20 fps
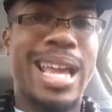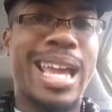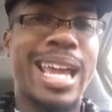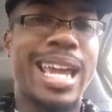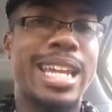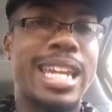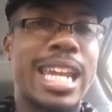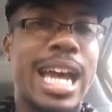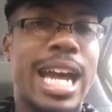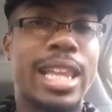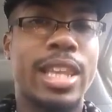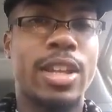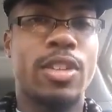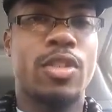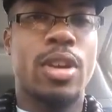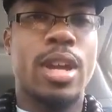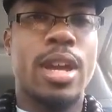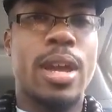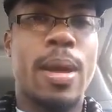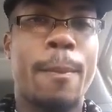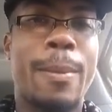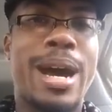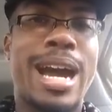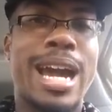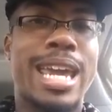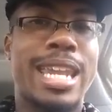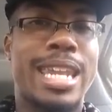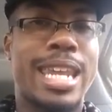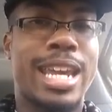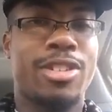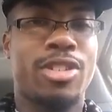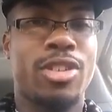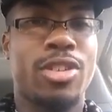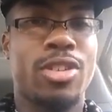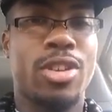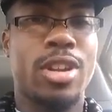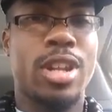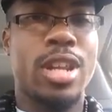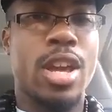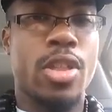I acknowledge my
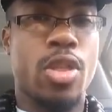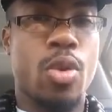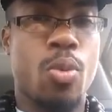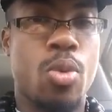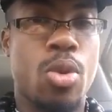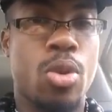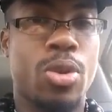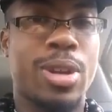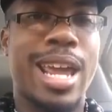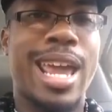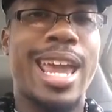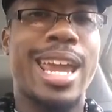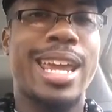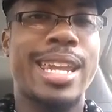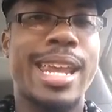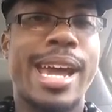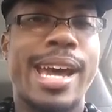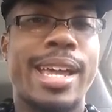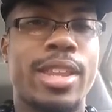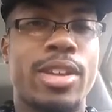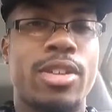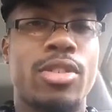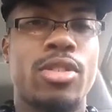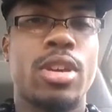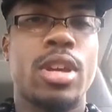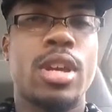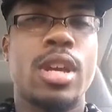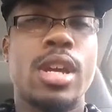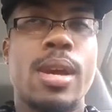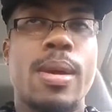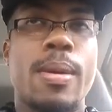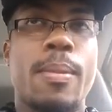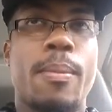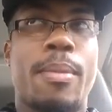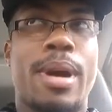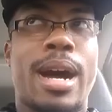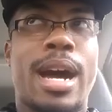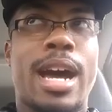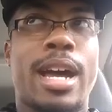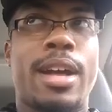connection to the other world. I acknowledge
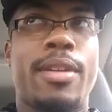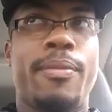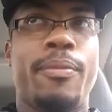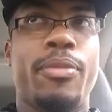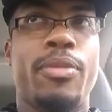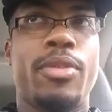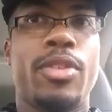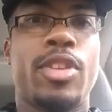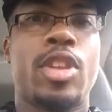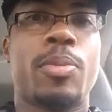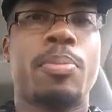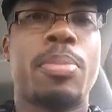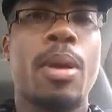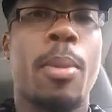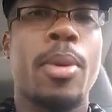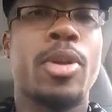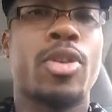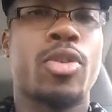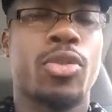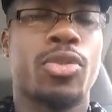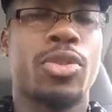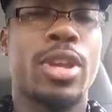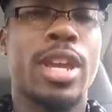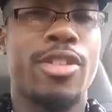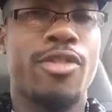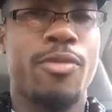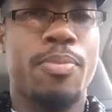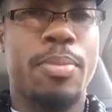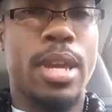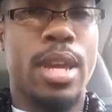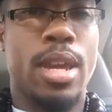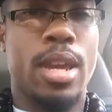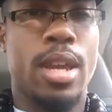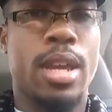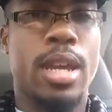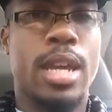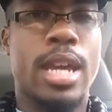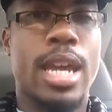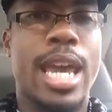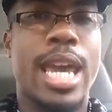my spiritual state of
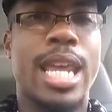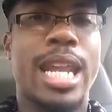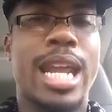being.